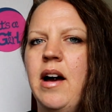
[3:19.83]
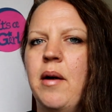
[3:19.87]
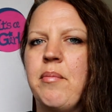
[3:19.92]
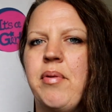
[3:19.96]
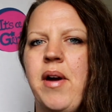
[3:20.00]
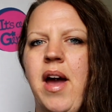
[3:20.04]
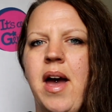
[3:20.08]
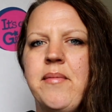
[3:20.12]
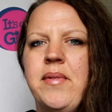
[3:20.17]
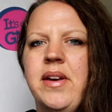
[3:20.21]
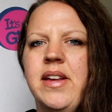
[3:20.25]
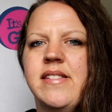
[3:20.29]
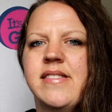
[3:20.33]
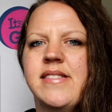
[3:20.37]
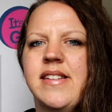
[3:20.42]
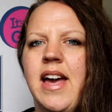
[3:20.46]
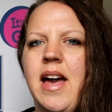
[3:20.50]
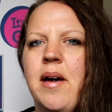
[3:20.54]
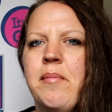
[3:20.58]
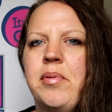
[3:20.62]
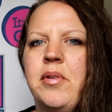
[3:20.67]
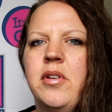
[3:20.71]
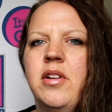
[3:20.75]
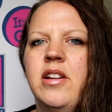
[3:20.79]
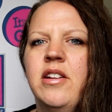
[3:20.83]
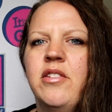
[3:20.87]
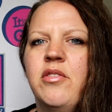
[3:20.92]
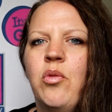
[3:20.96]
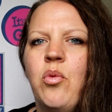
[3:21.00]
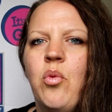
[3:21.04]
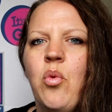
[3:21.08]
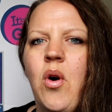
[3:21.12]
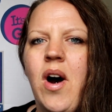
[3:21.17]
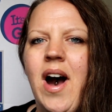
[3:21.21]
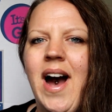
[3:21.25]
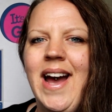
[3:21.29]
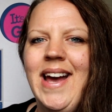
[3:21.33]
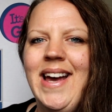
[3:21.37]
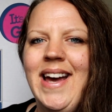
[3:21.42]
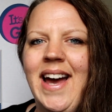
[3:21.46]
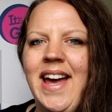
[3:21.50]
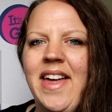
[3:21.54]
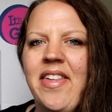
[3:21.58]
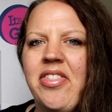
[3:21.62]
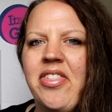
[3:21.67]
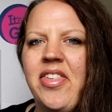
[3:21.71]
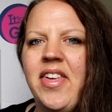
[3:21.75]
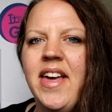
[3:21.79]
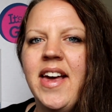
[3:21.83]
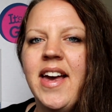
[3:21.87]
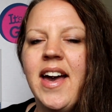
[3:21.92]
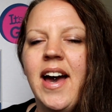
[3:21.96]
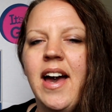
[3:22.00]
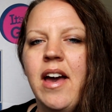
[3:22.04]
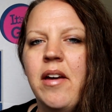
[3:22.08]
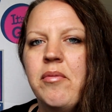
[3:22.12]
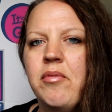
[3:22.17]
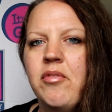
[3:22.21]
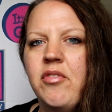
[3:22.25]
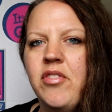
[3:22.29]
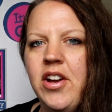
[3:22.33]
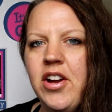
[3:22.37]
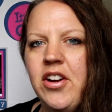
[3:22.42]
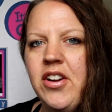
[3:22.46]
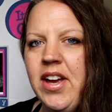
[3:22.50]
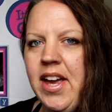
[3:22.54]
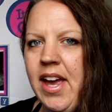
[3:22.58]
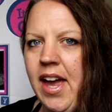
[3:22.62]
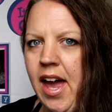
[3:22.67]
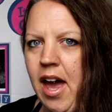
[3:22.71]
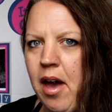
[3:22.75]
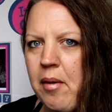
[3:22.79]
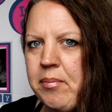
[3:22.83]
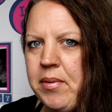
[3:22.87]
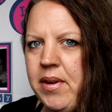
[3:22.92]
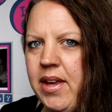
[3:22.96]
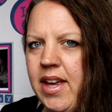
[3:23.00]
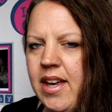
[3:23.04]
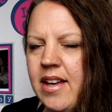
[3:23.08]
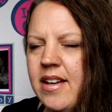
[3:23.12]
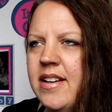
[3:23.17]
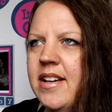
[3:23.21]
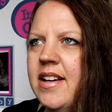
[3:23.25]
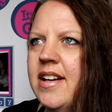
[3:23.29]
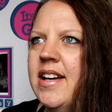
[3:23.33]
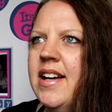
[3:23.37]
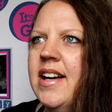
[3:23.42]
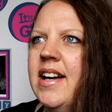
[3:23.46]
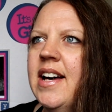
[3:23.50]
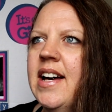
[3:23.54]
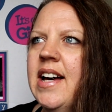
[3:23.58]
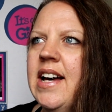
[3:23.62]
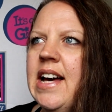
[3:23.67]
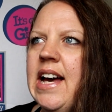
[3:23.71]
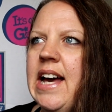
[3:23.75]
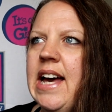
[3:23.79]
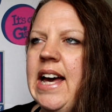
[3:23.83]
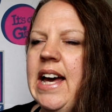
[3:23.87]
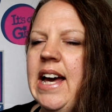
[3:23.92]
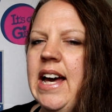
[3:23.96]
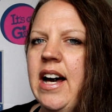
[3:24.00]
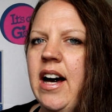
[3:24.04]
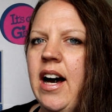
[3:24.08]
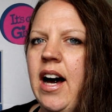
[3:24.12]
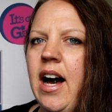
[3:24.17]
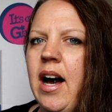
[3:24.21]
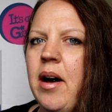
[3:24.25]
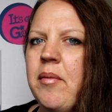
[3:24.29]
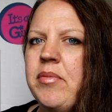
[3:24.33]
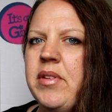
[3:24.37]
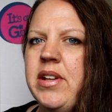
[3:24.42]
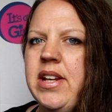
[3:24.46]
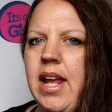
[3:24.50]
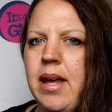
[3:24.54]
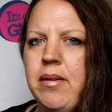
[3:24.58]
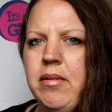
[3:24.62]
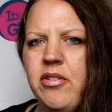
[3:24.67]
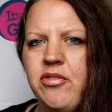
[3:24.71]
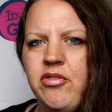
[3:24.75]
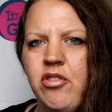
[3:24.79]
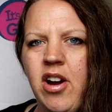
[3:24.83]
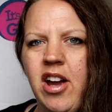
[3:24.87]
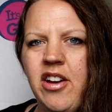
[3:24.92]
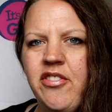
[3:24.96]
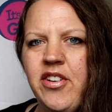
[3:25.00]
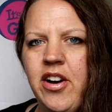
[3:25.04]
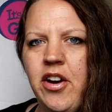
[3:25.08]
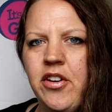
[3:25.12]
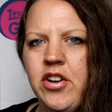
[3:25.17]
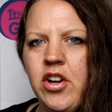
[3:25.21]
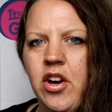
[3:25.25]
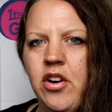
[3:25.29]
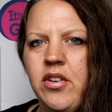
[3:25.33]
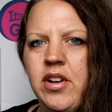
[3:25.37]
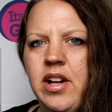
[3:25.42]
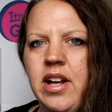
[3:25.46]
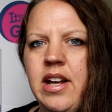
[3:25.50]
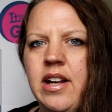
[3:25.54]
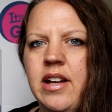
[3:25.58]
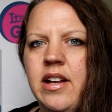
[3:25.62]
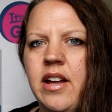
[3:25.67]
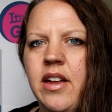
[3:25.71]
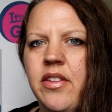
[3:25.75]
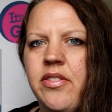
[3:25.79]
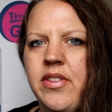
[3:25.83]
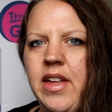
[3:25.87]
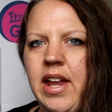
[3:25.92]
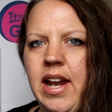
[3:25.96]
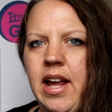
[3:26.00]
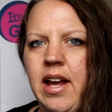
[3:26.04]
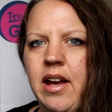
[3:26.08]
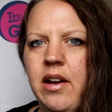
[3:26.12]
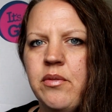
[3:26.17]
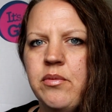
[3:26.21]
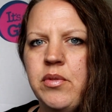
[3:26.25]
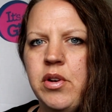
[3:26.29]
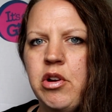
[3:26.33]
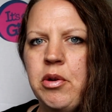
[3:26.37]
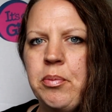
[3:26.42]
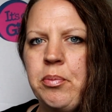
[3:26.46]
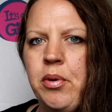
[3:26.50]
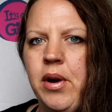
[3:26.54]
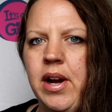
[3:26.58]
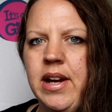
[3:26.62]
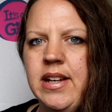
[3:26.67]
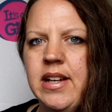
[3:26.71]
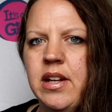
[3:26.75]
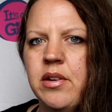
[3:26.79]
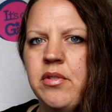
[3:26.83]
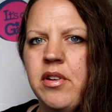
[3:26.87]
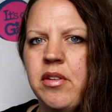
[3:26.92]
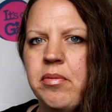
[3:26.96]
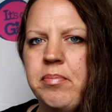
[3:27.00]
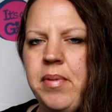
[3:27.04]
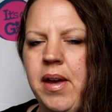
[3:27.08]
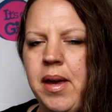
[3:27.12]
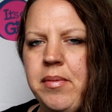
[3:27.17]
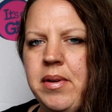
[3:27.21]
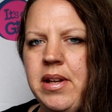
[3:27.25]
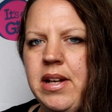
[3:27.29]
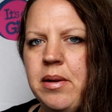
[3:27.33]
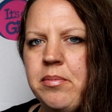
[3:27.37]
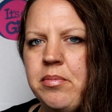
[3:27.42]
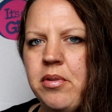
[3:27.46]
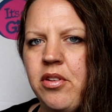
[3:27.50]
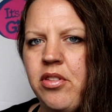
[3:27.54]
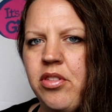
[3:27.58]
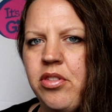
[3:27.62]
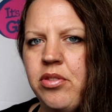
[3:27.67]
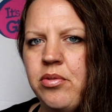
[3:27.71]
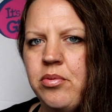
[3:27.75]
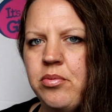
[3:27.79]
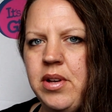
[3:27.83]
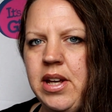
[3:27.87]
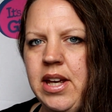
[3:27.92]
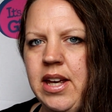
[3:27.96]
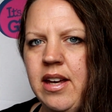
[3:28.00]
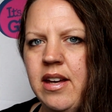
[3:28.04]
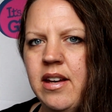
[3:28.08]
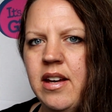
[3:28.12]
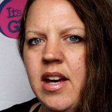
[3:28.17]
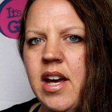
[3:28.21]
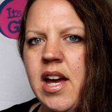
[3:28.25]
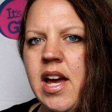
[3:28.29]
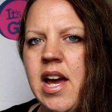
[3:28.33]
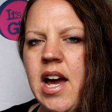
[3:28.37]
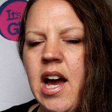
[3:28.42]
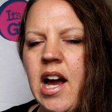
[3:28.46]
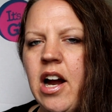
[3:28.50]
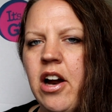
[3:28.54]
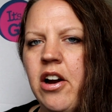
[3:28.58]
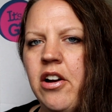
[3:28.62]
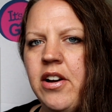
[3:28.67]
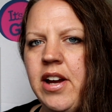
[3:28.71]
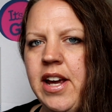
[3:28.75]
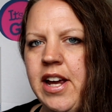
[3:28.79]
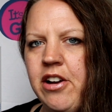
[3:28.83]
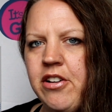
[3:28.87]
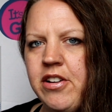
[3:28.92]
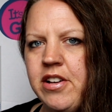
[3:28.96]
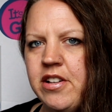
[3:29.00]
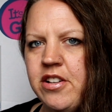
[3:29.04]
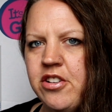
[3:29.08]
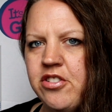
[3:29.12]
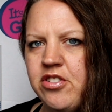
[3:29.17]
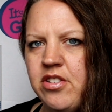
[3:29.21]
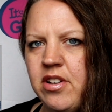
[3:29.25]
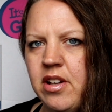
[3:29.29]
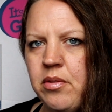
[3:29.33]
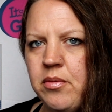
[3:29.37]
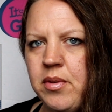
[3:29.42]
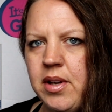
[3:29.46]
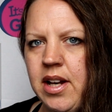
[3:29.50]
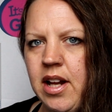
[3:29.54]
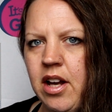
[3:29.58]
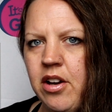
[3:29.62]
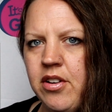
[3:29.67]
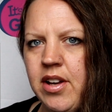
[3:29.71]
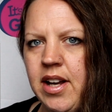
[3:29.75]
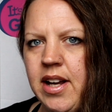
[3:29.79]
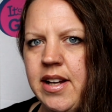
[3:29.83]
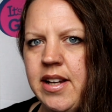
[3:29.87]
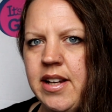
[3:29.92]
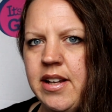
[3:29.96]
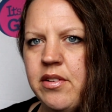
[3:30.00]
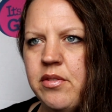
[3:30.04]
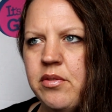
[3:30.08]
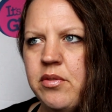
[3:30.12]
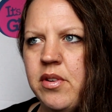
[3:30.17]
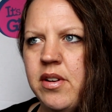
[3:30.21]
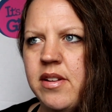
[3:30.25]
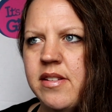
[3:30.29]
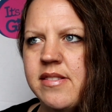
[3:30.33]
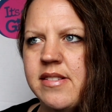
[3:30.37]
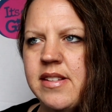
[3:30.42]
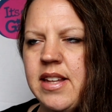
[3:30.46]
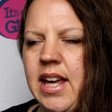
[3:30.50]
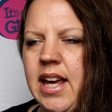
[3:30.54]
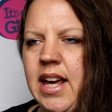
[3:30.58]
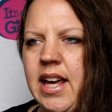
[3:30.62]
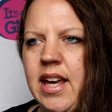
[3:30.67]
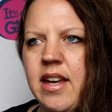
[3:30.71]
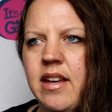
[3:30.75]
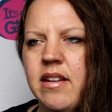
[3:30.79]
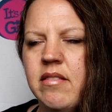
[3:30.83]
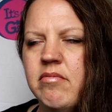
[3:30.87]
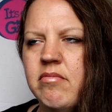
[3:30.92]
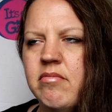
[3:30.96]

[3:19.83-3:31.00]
Prime example of why I think I'm very happy. The day before I found out that we were pregnant with baby number 3, our air conditioning went out, and it was like